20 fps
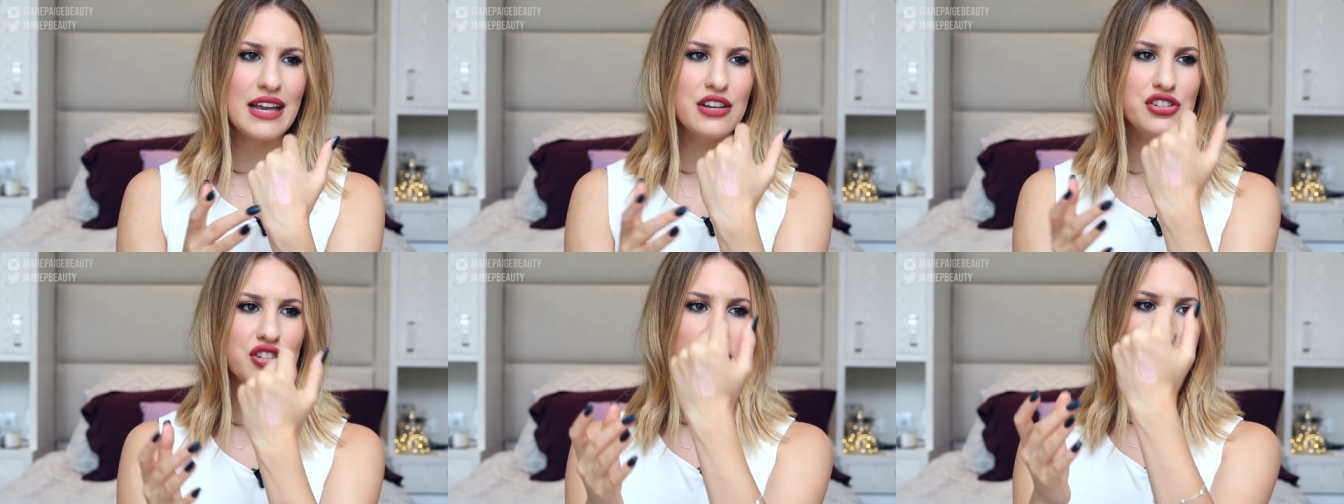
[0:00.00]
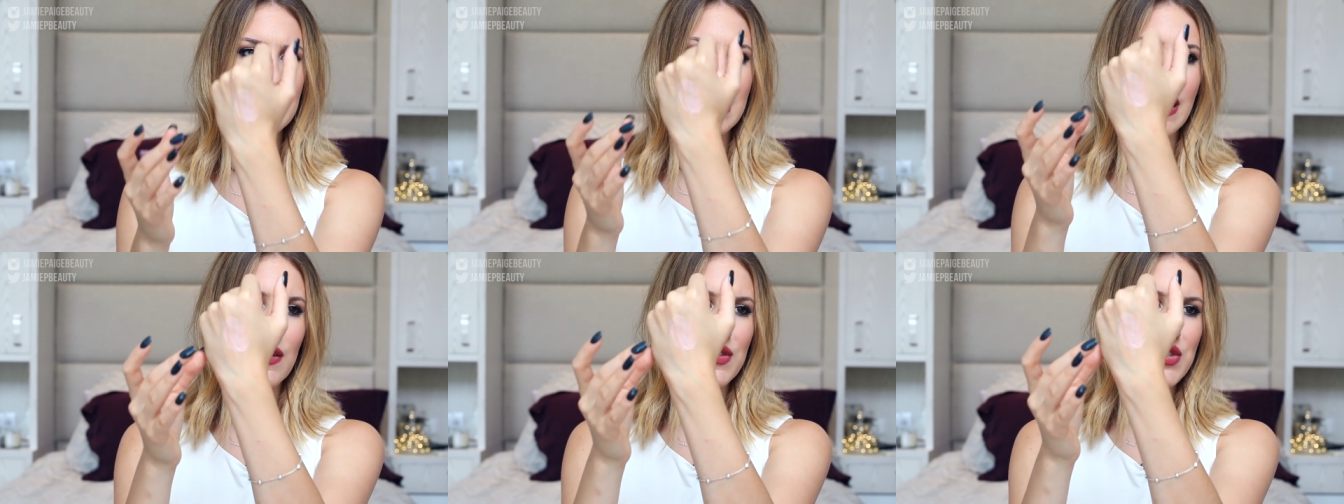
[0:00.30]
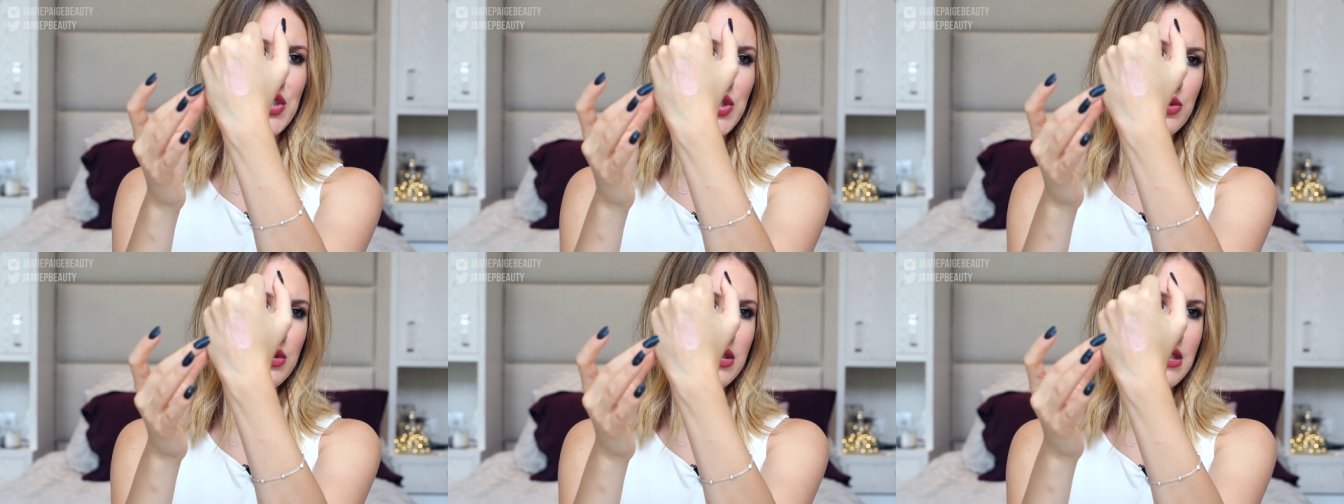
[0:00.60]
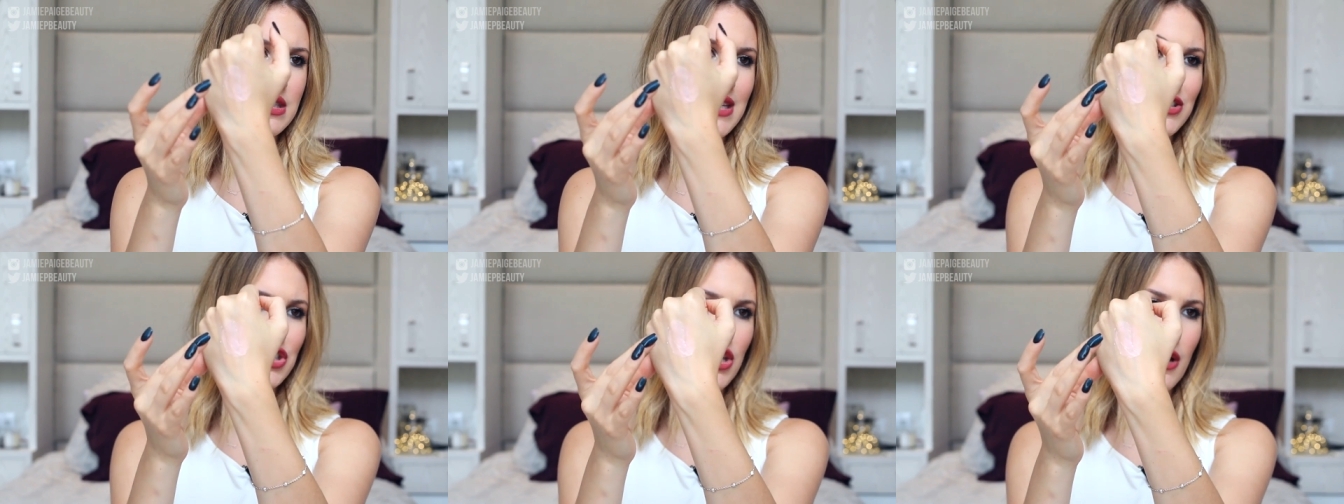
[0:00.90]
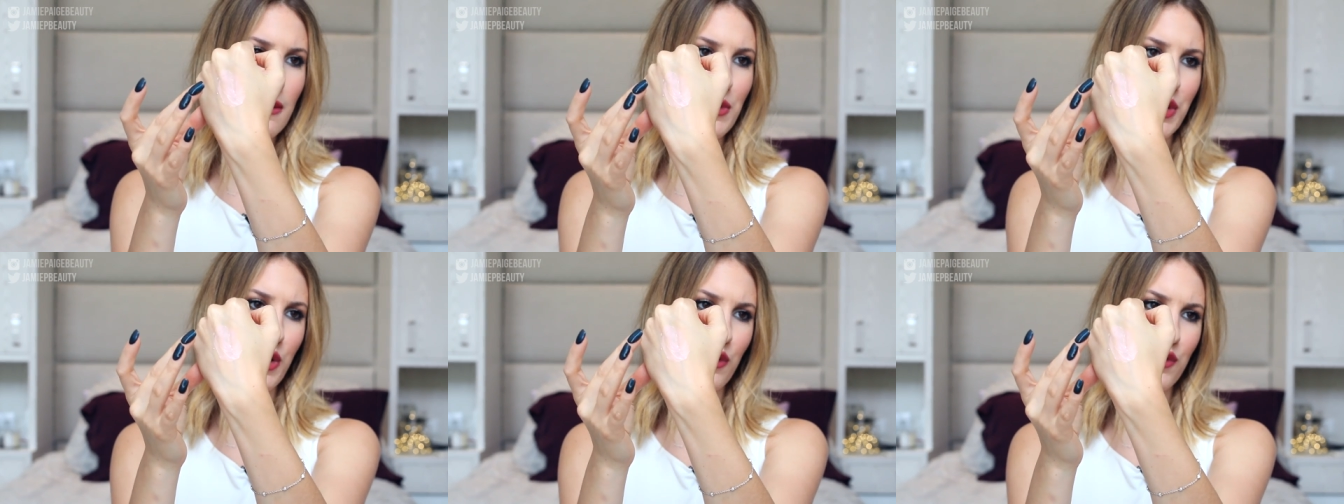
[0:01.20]
It just gives you such
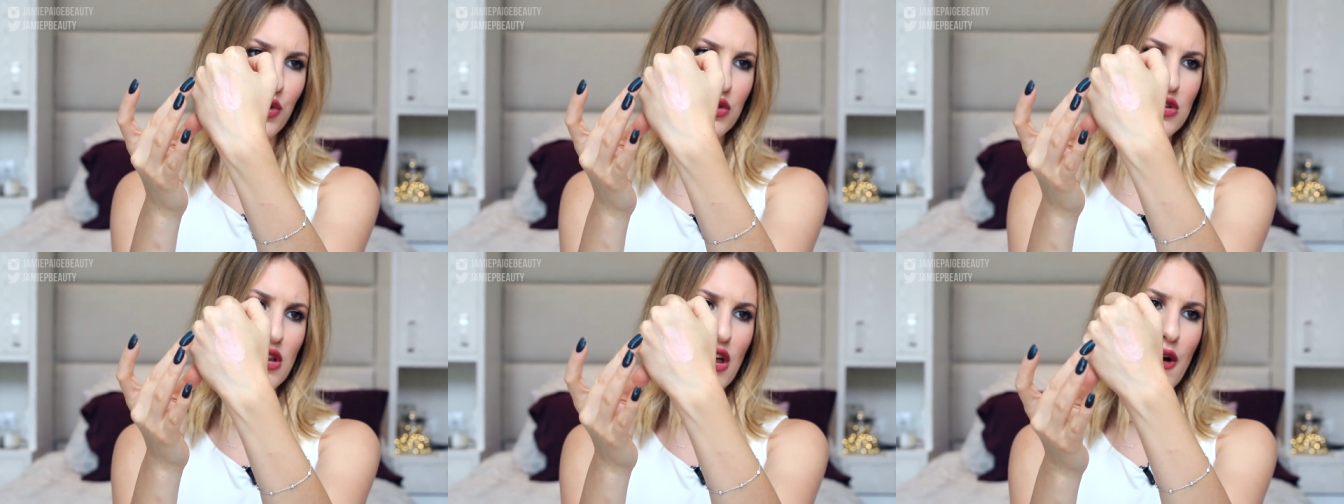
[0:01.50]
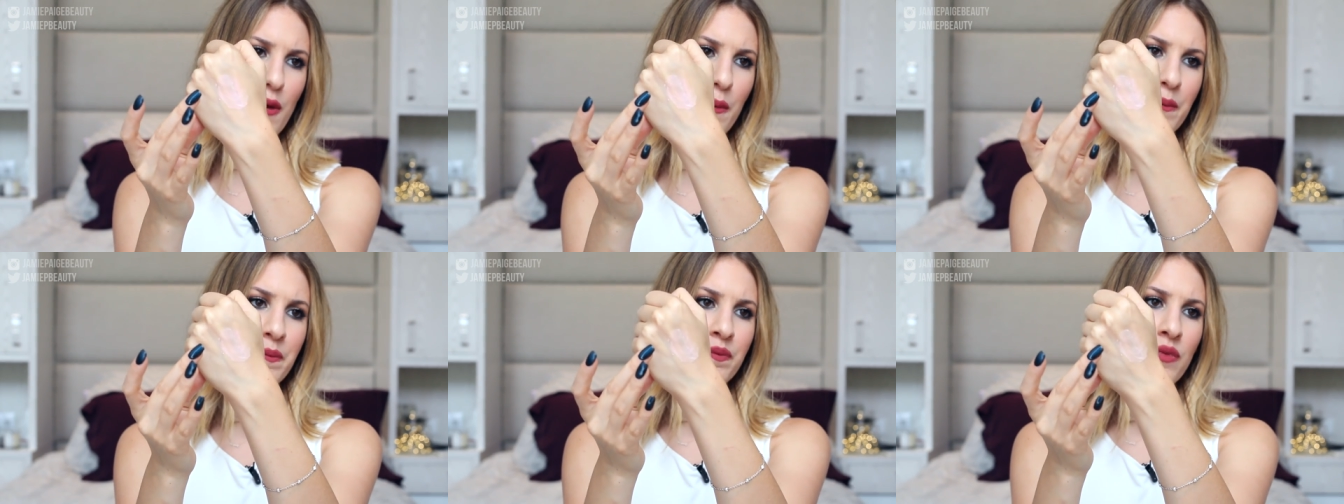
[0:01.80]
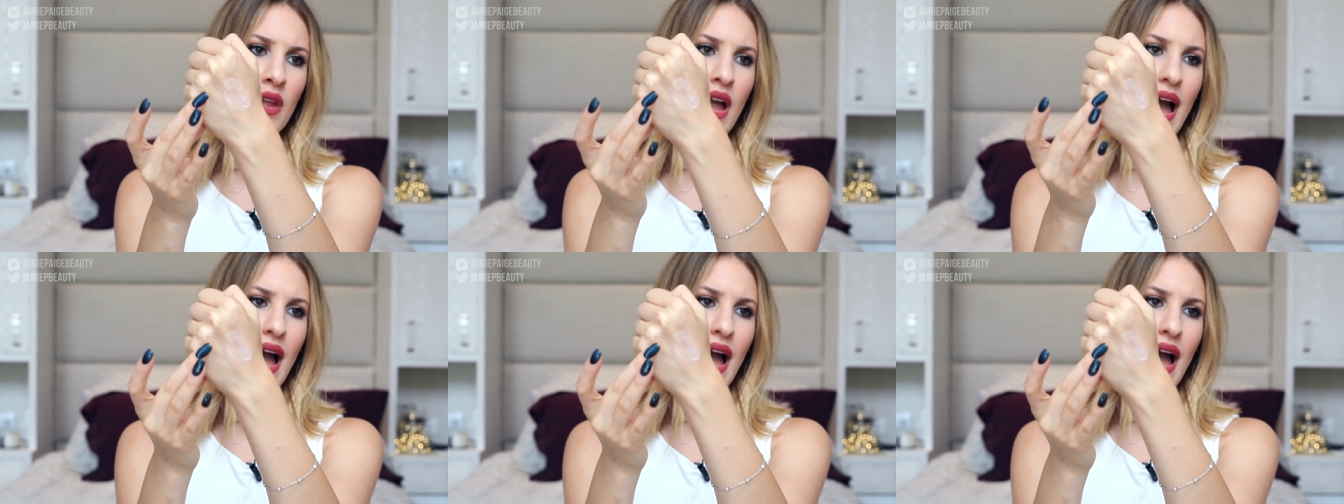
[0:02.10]
a beautiful glow.